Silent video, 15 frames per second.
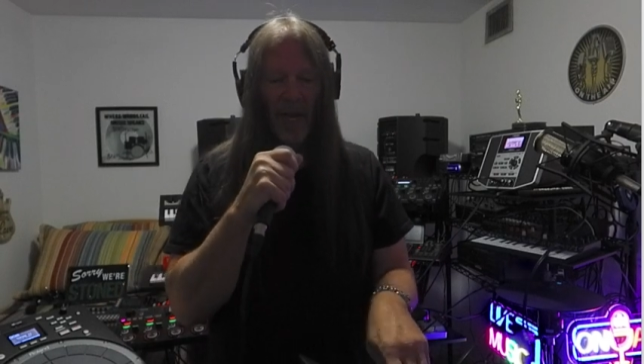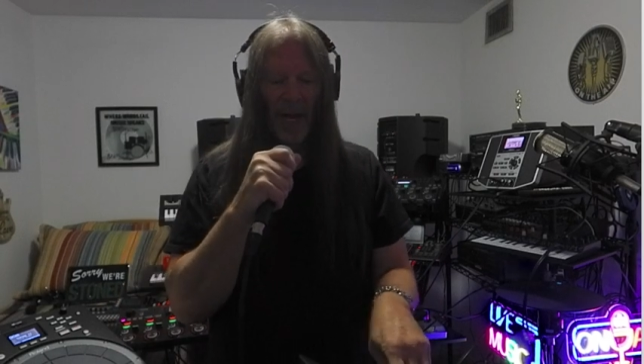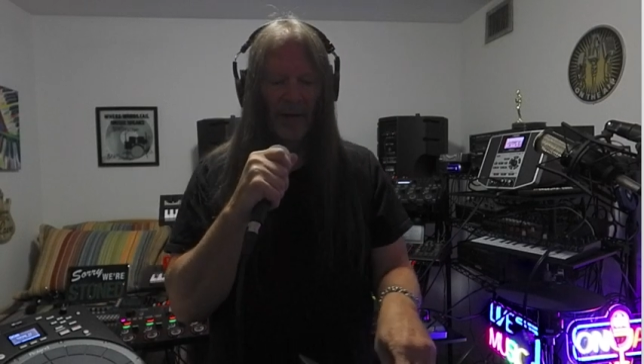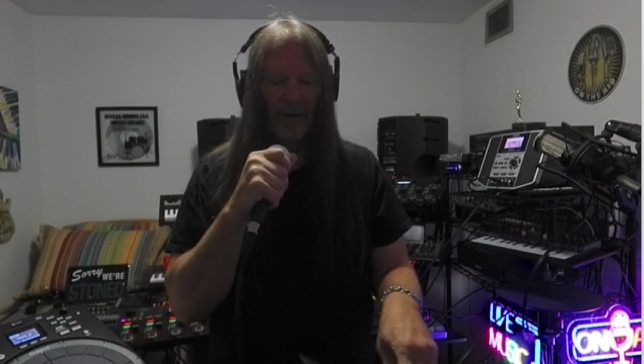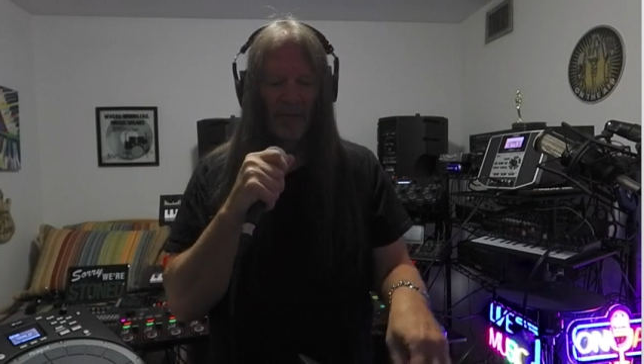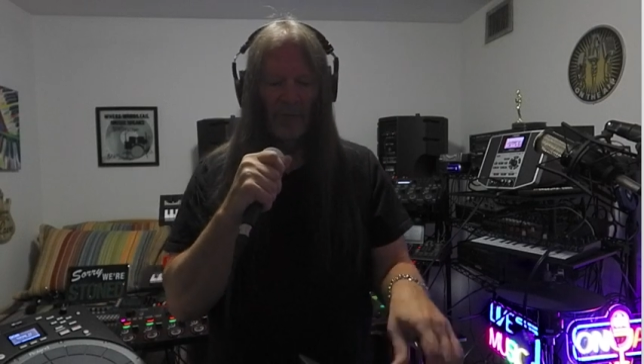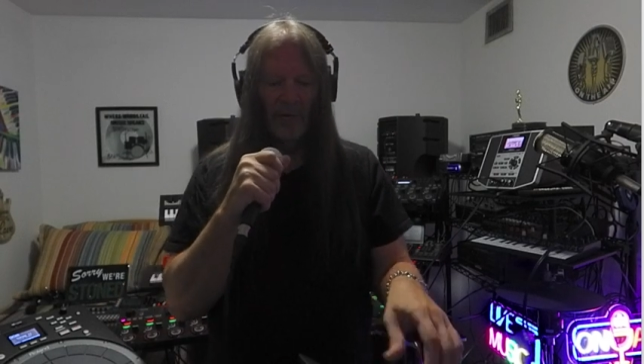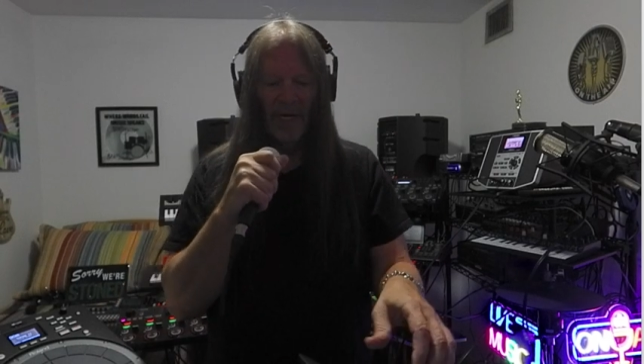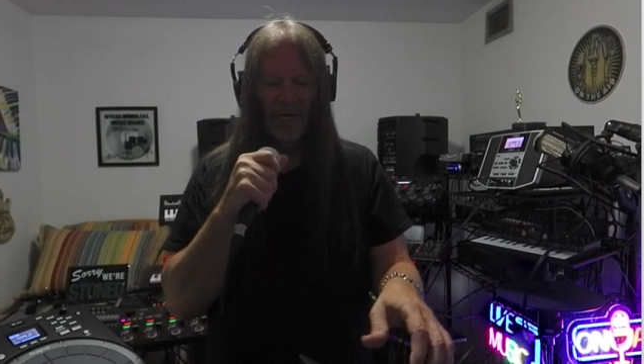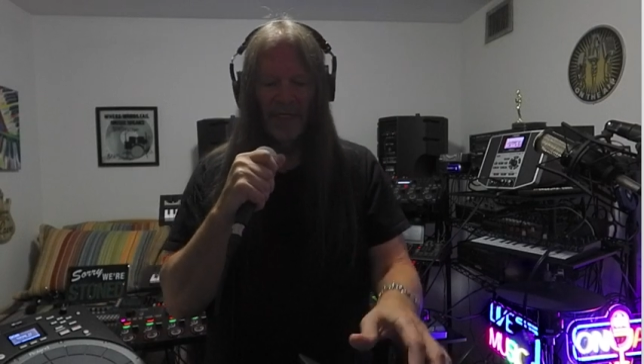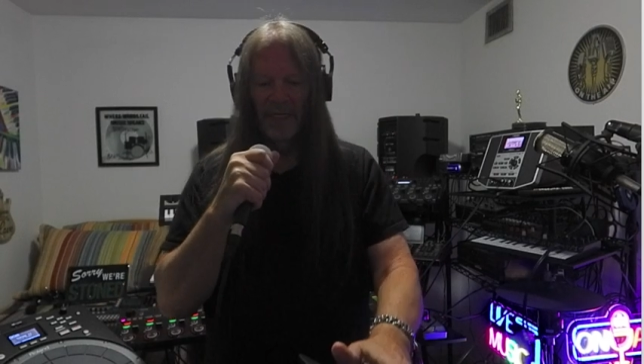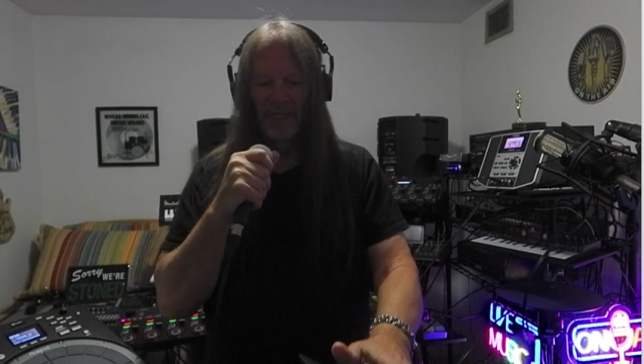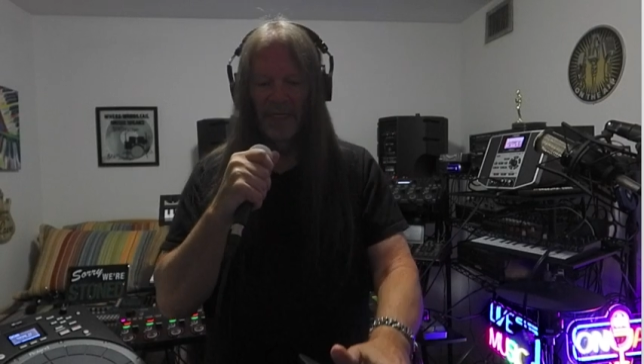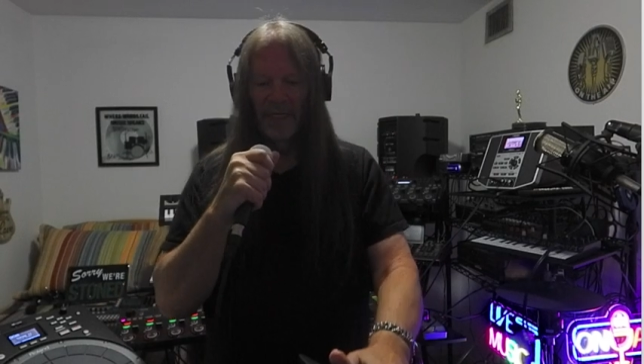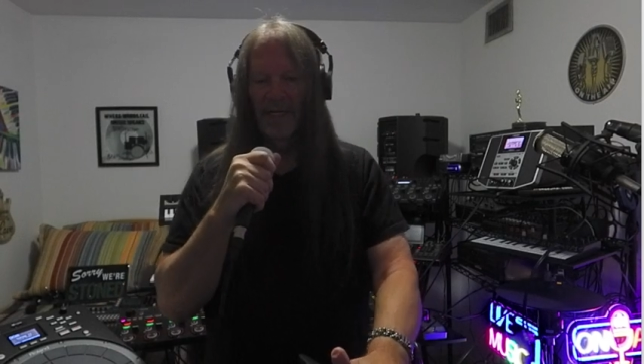I was
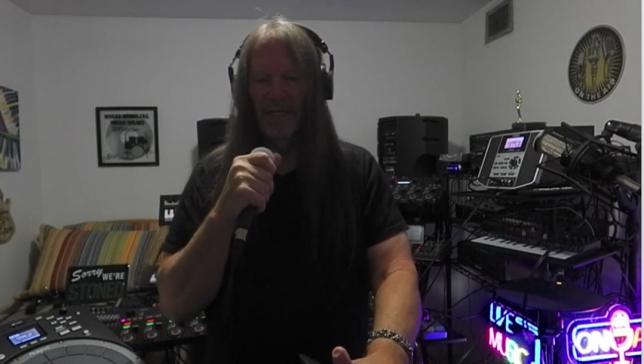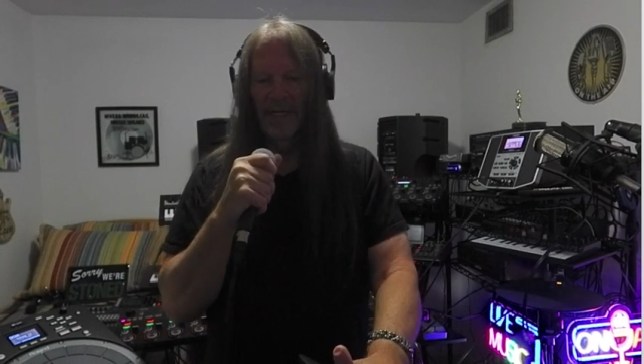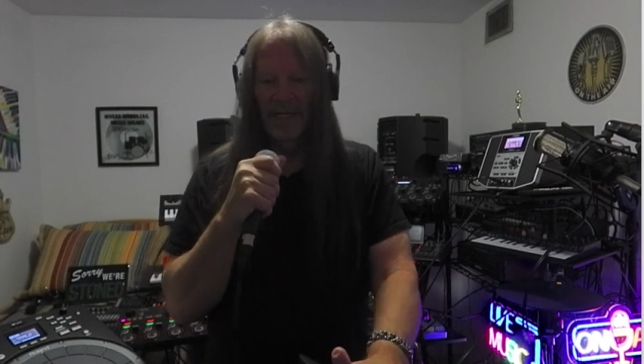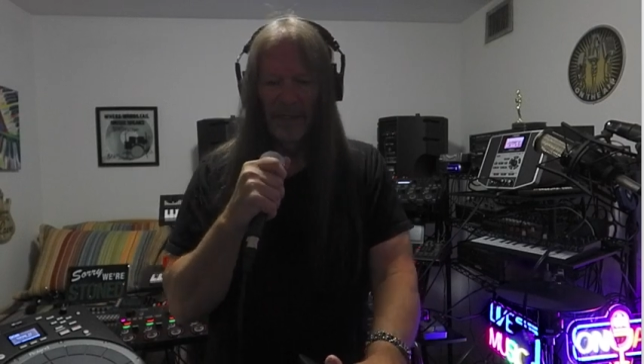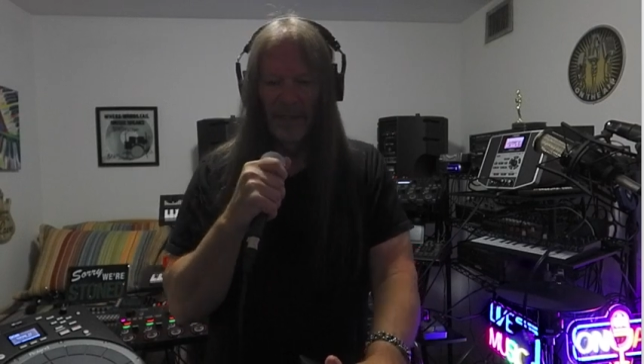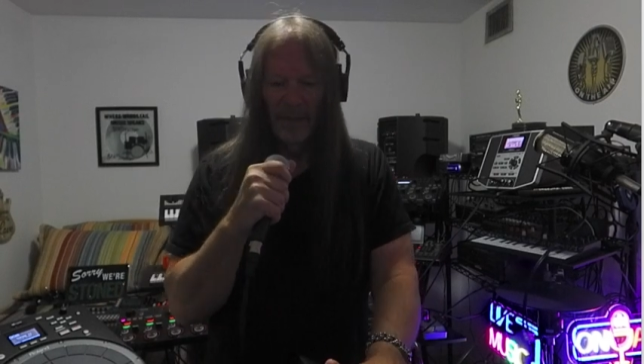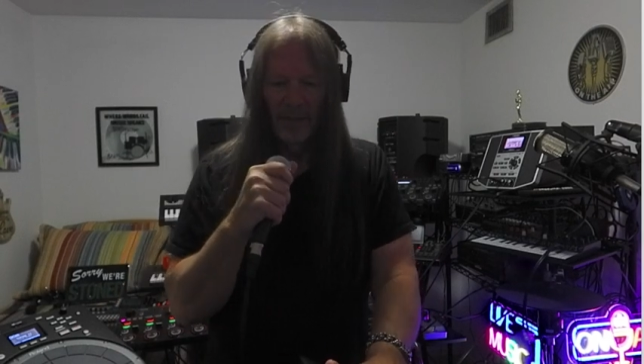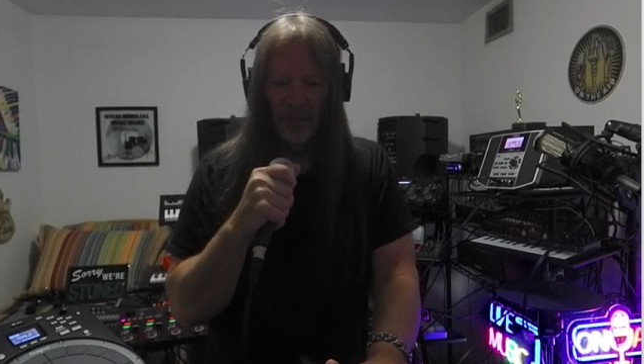watching a uh,